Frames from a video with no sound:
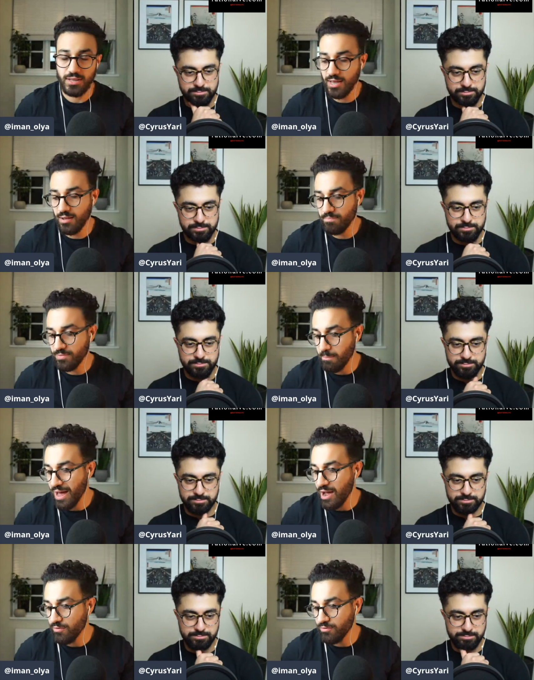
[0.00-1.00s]
Speaker 1: they're
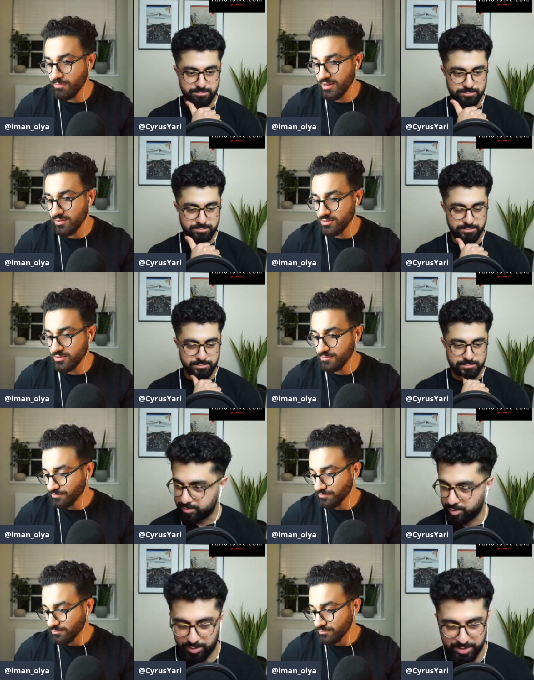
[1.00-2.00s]
powerful methods.
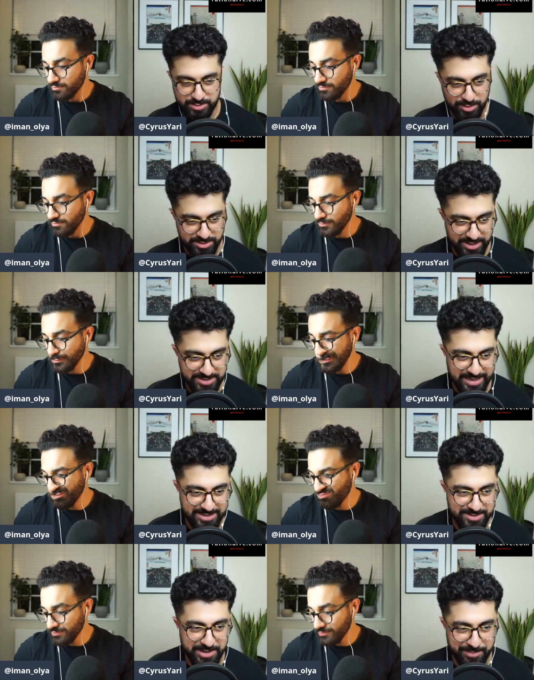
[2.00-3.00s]
Well, this
Speaker 2: wasn't
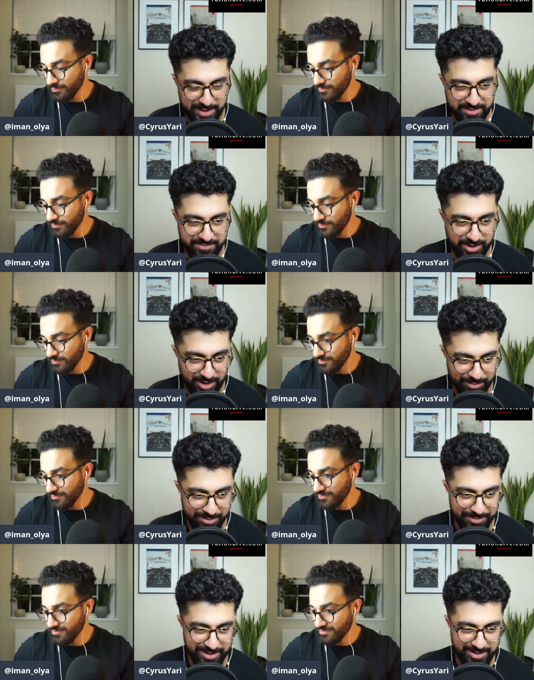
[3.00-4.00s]
intended to be a plug for
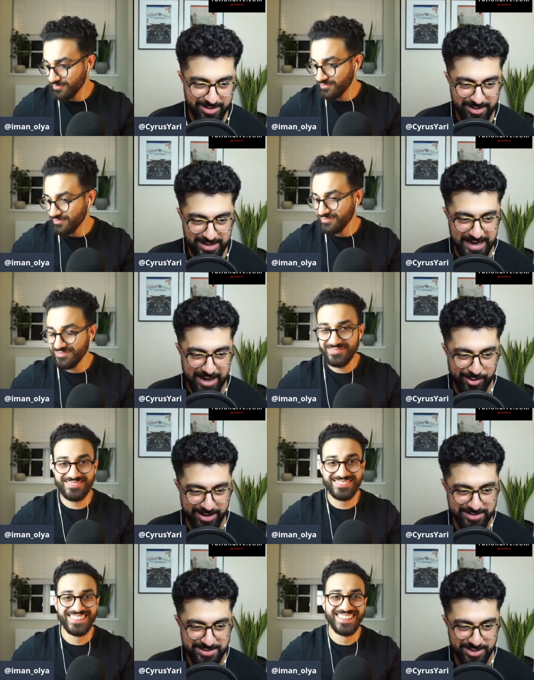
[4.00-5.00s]
Carbon, but now it
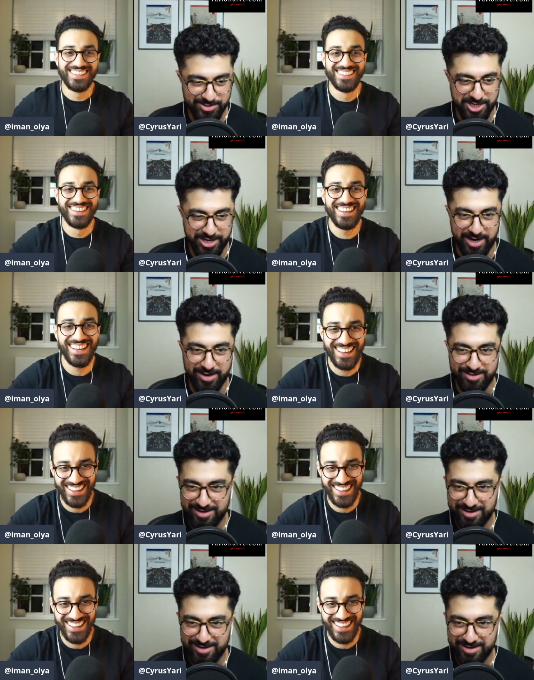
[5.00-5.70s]
is, so check it out.